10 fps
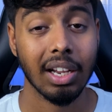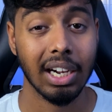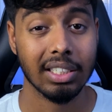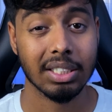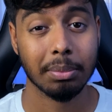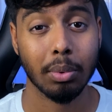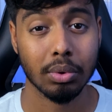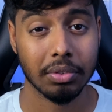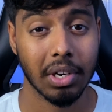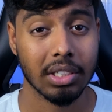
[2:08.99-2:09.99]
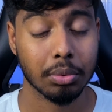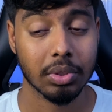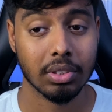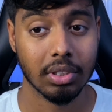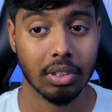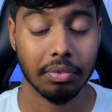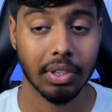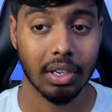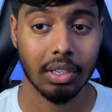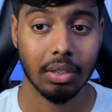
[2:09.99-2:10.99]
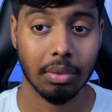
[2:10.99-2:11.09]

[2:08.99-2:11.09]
it is a postgraduate certificate